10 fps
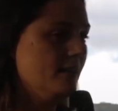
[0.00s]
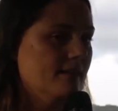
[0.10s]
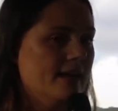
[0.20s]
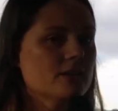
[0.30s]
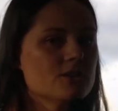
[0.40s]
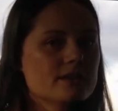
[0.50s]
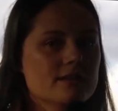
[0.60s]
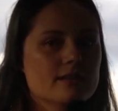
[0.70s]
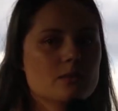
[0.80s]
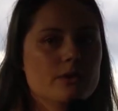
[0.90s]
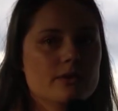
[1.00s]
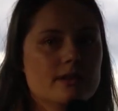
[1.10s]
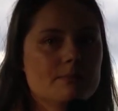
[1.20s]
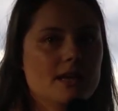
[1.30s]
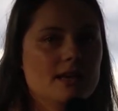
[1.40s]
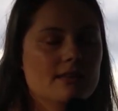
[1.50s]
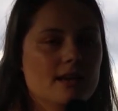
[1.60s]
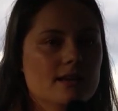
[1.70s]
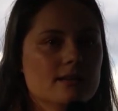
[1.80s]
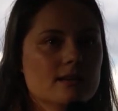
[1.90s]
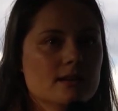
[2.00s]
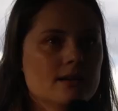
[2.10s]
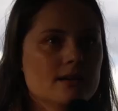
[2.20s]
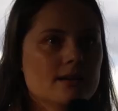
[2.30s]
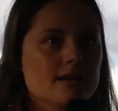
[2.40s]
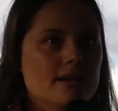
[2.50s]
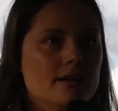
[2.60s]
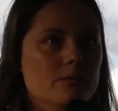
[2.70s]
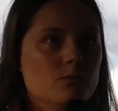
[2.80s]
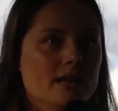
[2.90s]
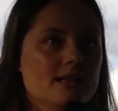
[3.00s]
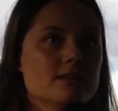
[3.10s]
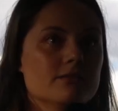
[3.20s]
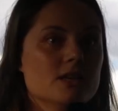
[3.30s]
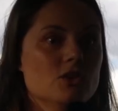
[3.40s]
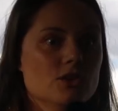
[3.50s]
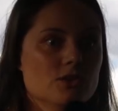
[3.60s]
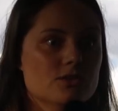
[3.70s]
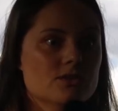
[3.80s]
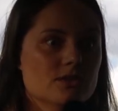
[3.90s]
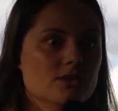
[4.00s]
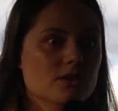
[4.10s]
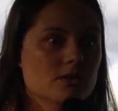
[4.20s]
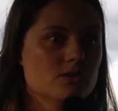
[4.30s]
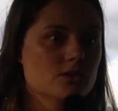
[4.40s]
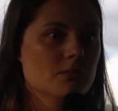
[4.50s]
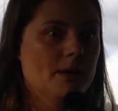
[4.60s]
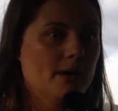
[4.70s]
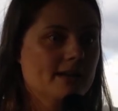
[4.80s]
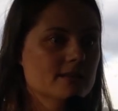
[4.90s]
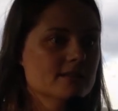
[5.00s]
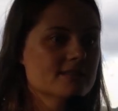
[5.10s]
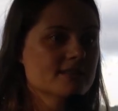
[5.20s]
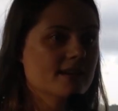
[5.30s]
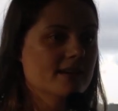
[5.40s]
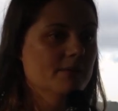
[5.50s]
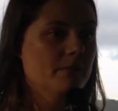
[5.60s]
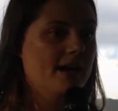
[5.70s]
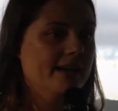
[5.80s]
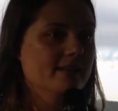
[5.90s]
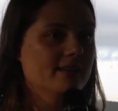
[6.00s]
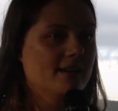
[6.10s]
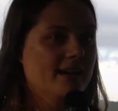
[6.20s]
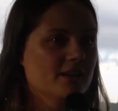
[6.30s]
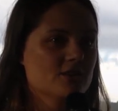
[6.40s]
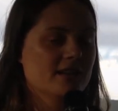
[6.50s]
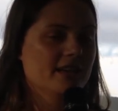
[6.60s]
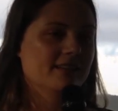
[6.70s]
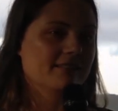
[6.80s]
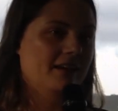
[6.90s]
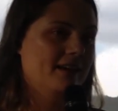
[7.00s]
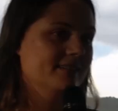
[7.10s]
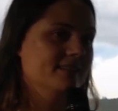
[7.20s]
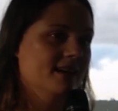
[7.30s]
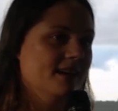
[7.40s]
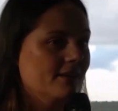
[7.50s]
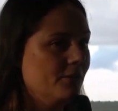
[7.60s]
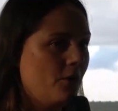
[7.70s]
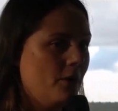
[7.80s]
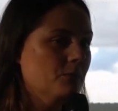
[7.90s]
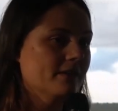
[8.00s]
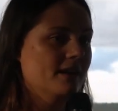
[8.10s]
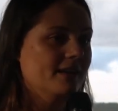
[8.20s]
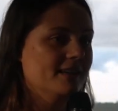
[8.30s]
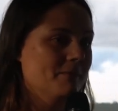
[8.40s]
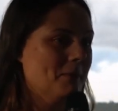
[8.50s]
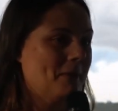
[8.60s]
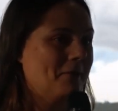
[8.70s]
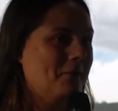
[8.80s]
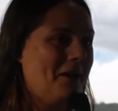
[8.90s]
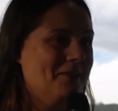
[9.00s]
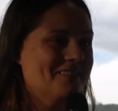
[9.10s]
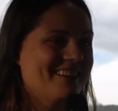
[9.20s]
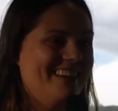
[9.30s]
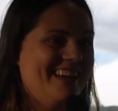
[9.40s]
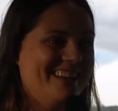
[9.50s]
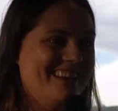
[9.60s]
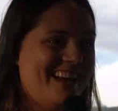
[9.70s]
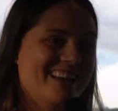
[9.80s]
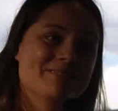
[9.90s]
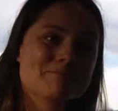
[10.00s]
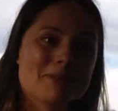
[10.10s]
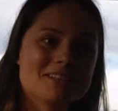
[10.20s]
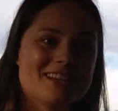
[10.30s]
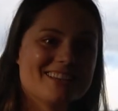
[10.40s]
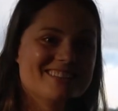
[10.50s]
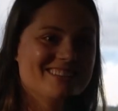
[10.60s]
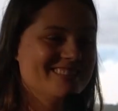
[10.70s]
collections were something that relatively new to my practice. I actually didn't grow up with an academic background. I hadn't had much access